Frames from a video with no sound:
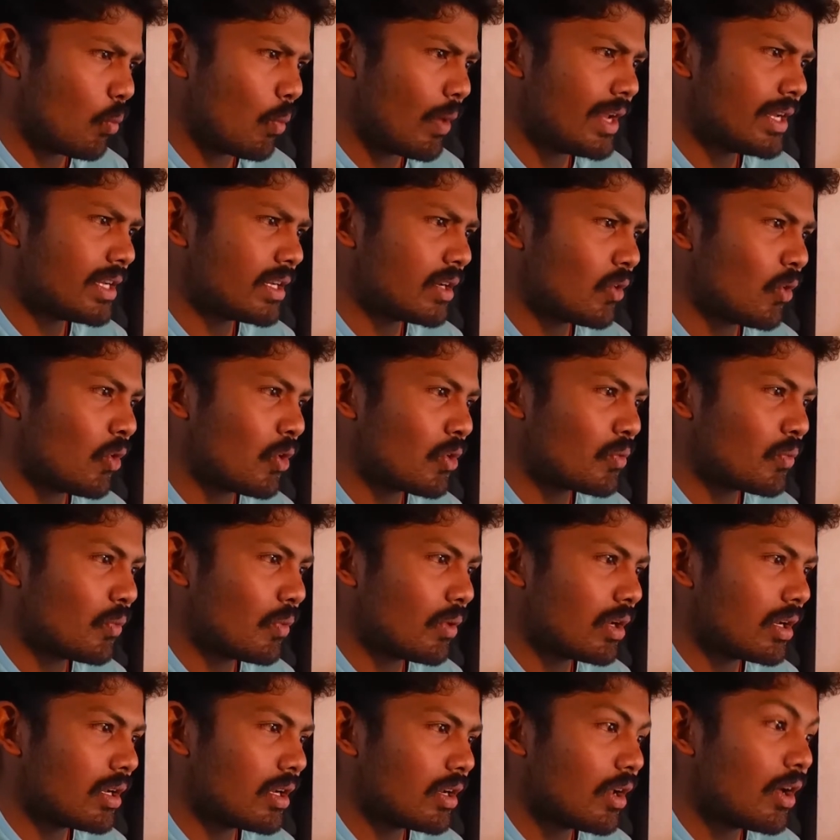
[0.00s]
When
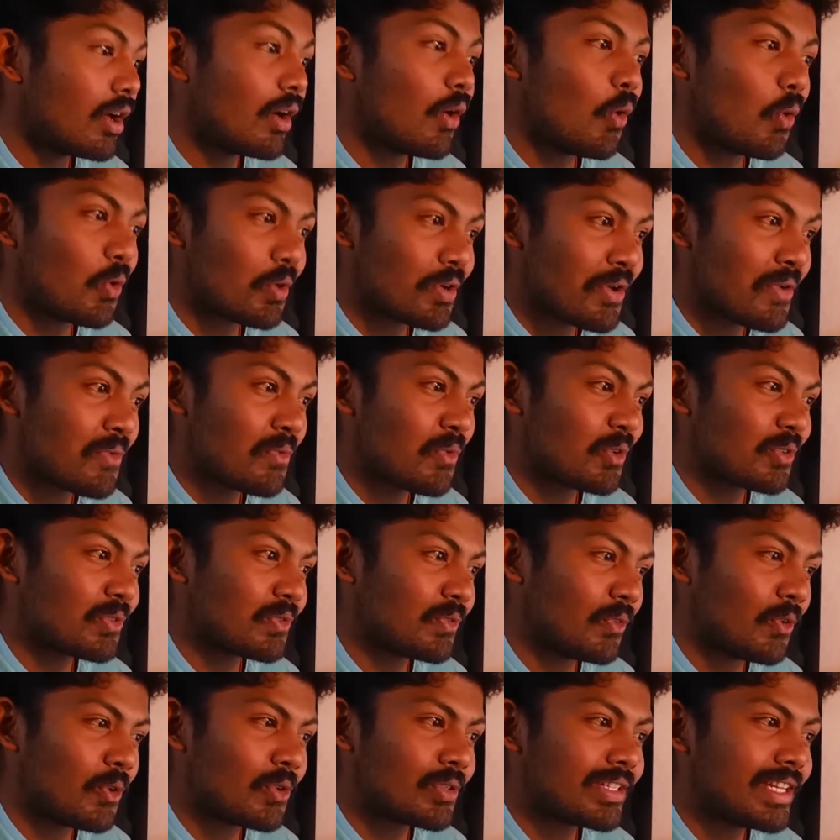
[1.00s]
Lord Oden
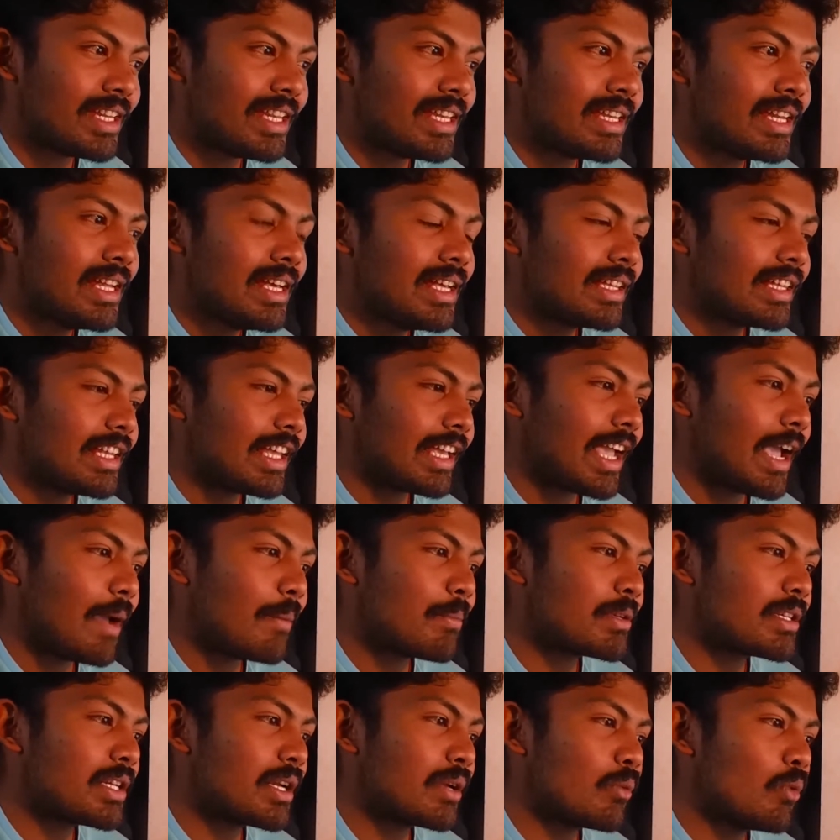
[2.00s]
was 14, the
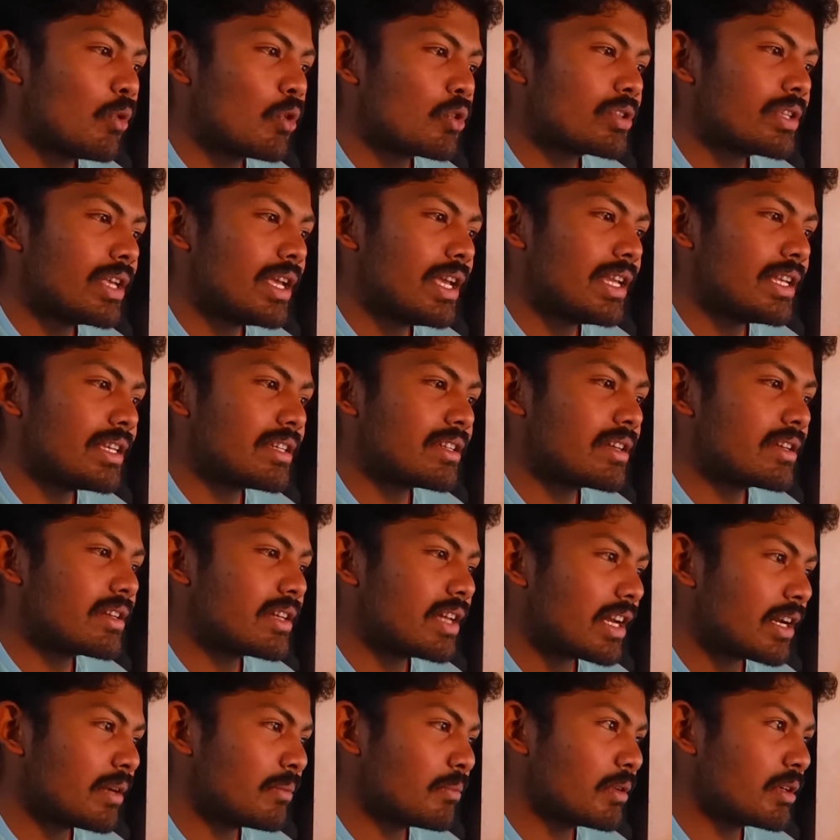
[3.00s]
capital was in
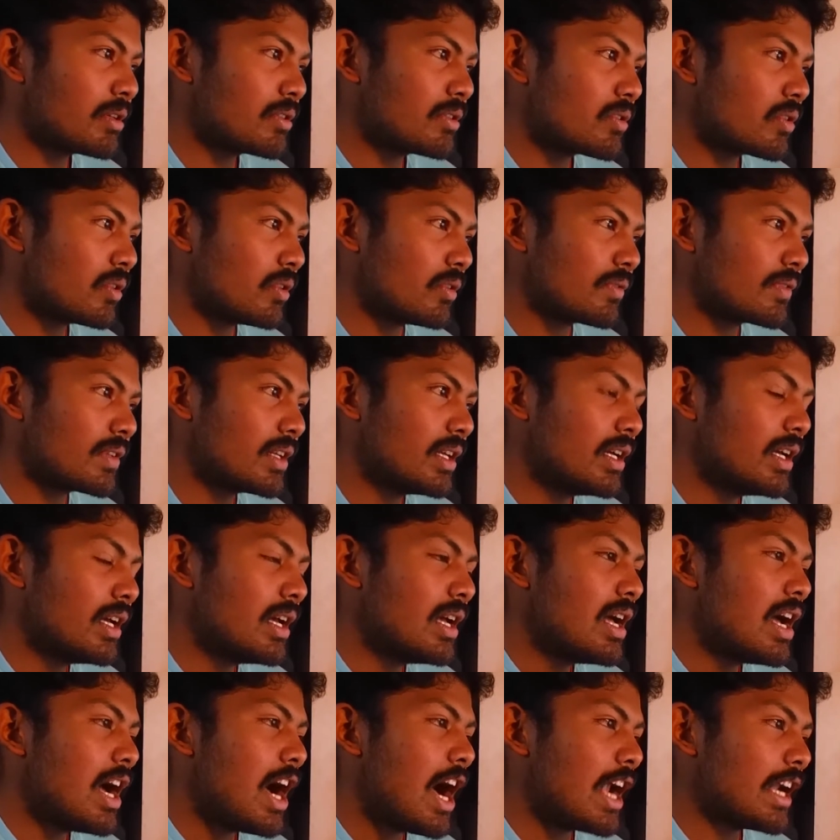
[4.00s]
terrible drought,
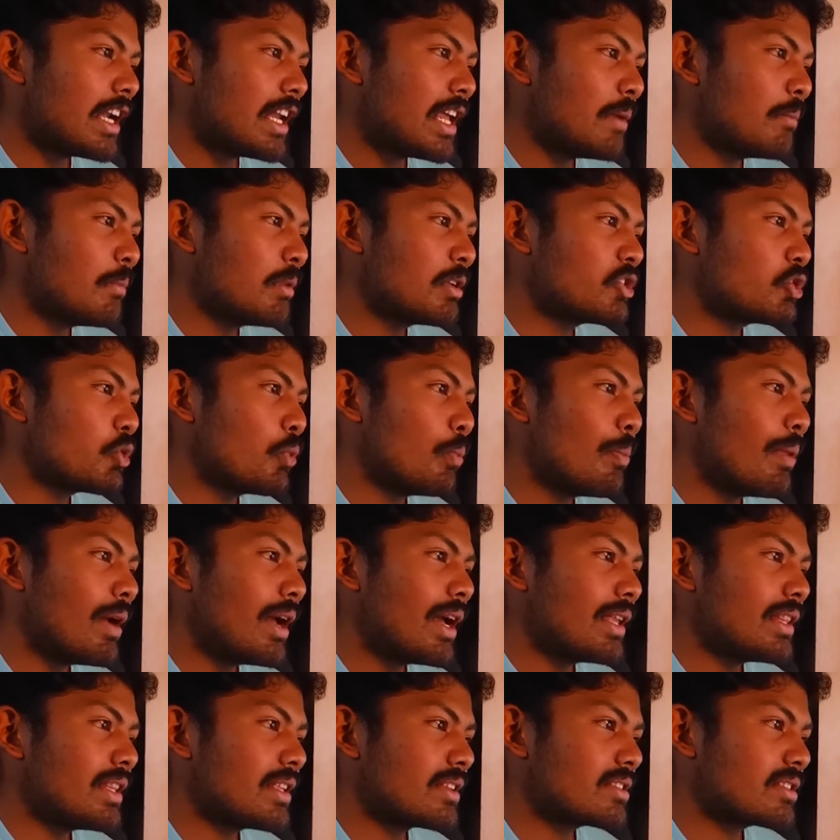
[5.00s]
unable to
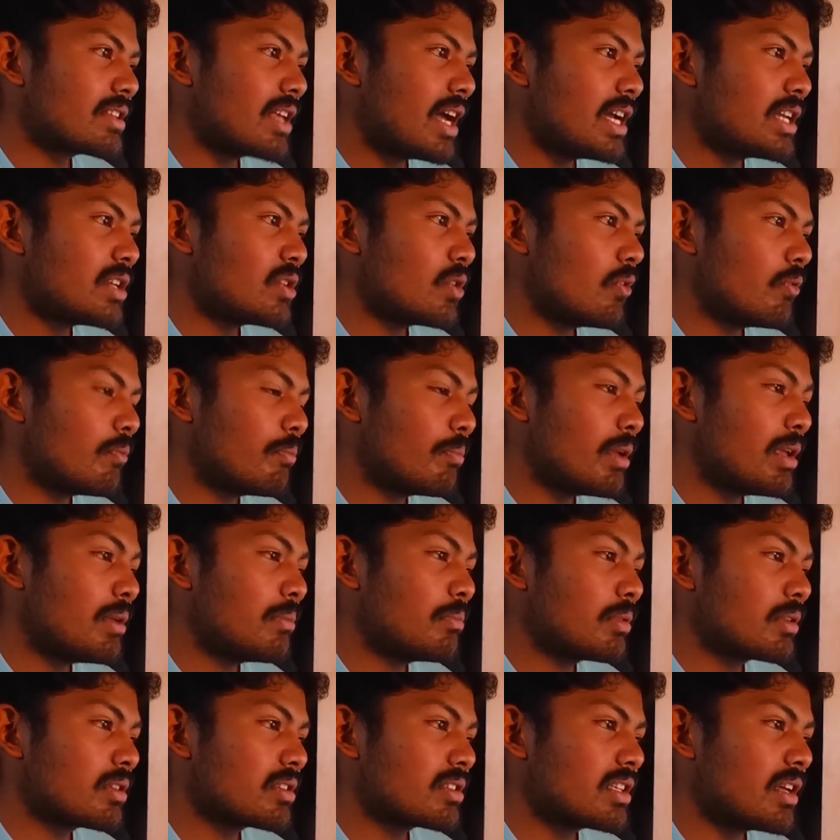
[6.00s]
bear the sight of
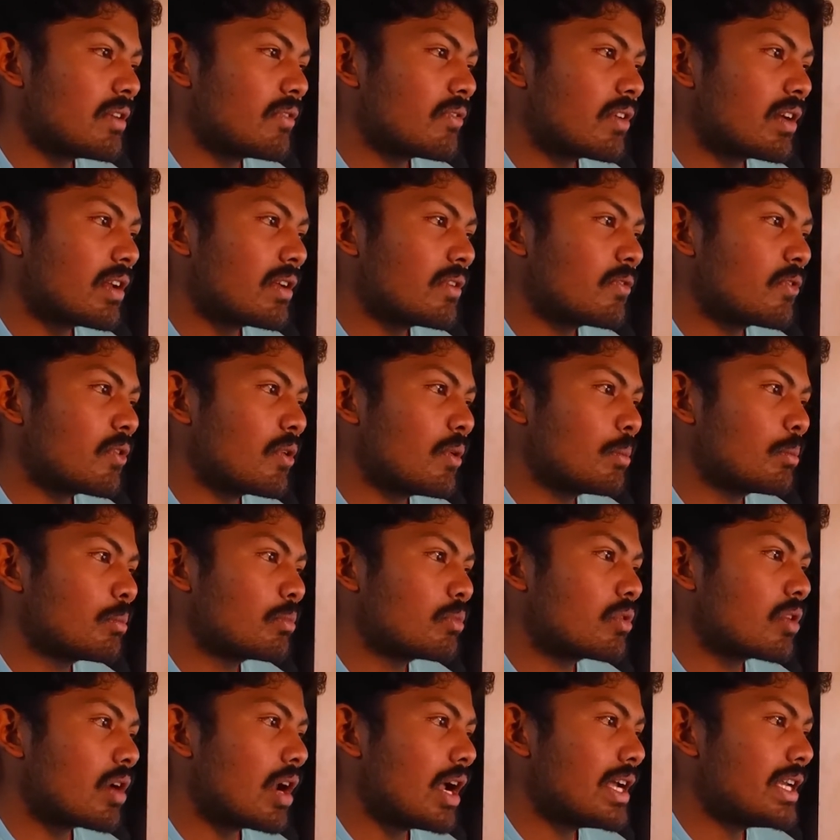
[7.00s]
people suffering
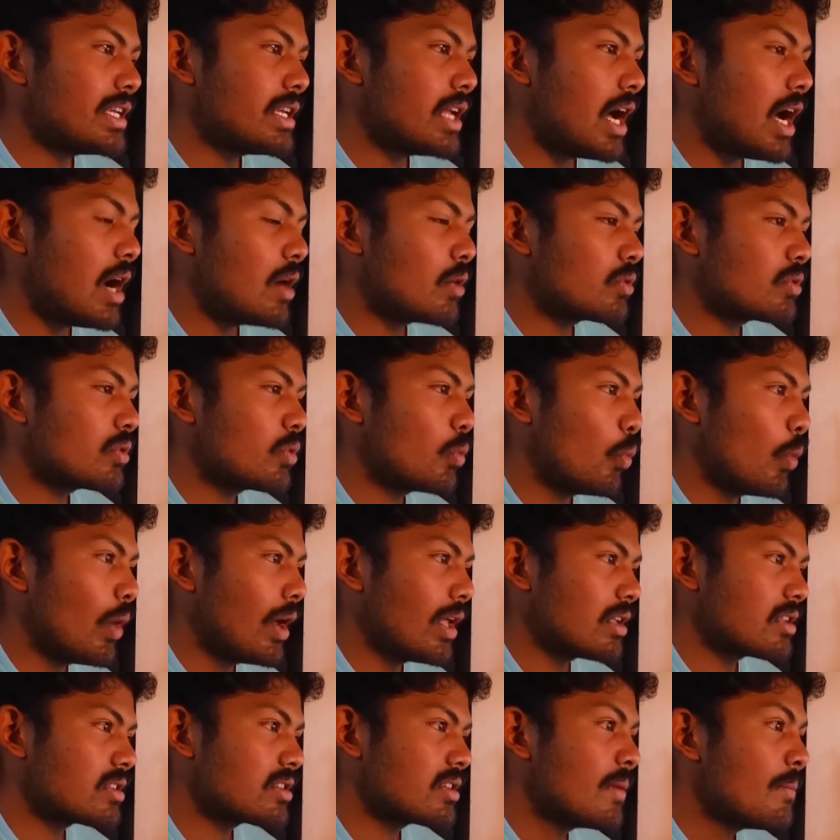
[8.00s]
from dried out
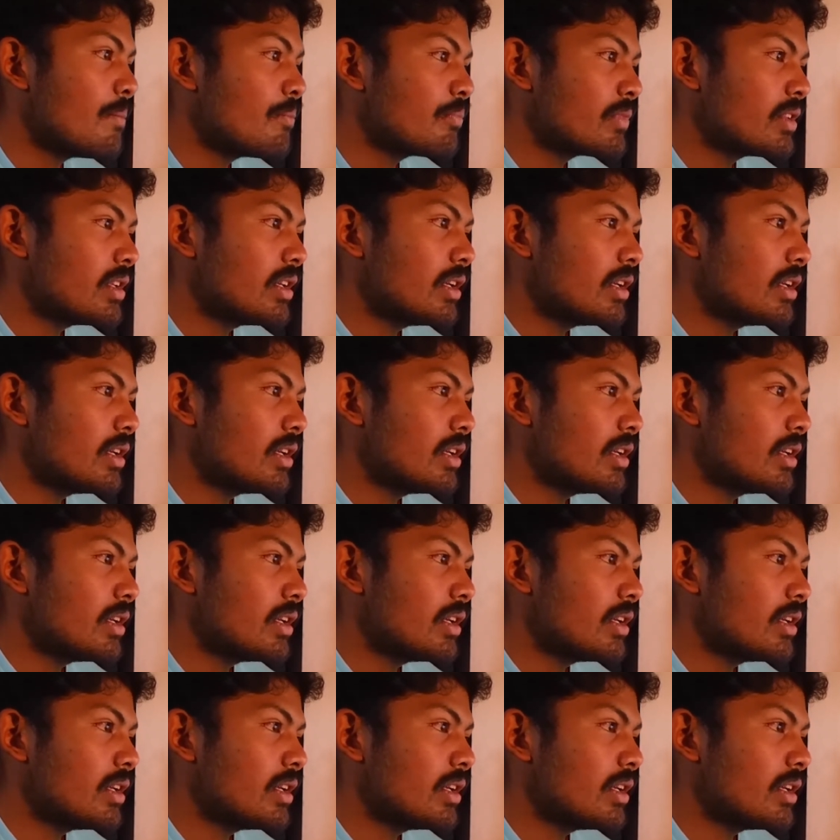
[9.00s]
wells.